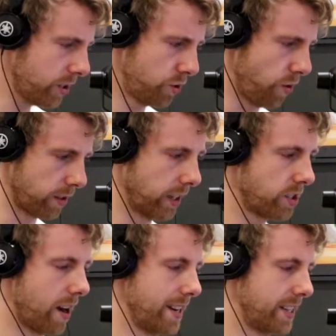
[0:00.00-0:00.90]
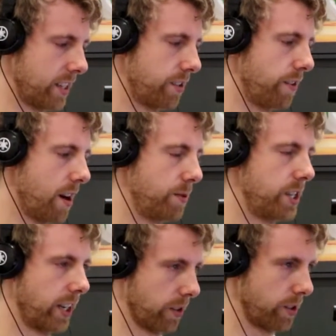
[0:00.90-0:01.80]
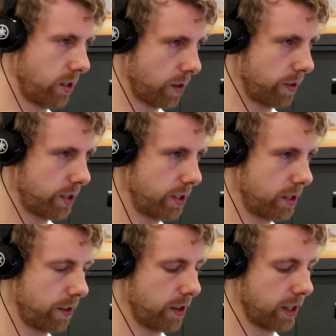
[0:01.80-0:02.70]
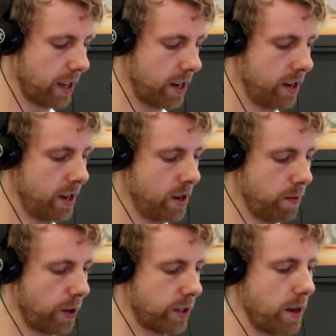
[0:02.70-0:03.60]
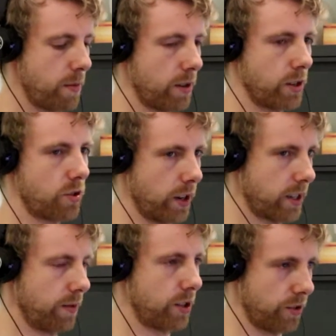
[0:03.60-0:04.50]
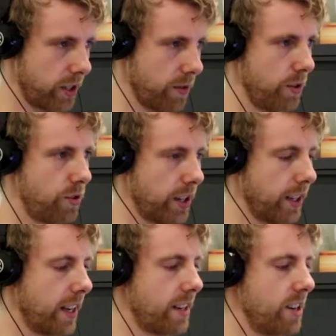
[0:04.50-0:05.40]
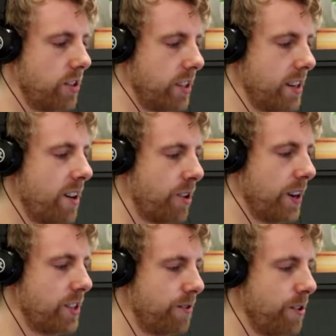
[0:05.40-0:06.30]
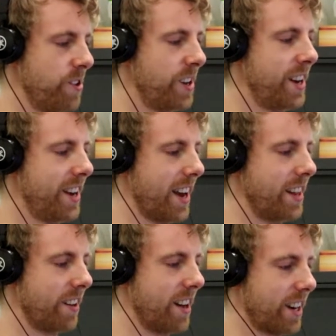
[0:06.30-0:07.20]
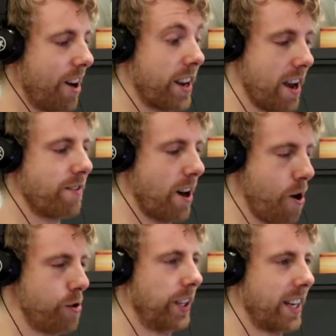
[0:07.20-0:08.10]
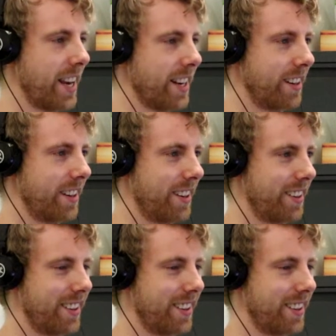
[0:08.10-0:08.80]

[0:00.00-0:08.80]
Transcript: struggling to identify particular intolerances and stuff like that, because they might restrict and get down to this narrow range of food. And they're like, okay, if I only eat